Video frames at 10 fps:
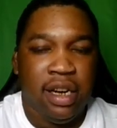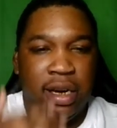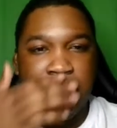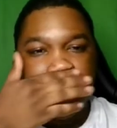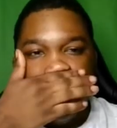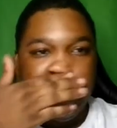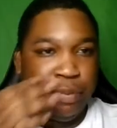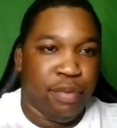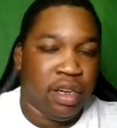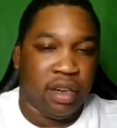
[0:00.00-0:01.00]
Uh, Thomas
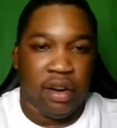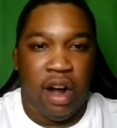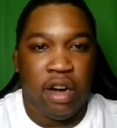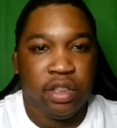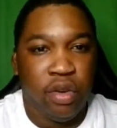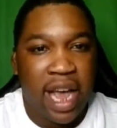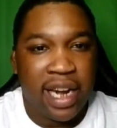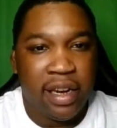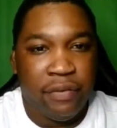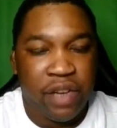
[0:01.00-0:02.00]
Booker also
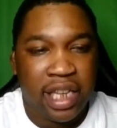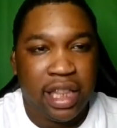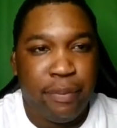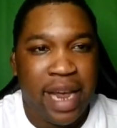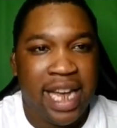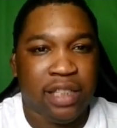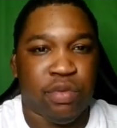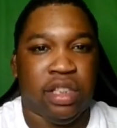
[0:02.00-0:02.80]
had a deflected pass,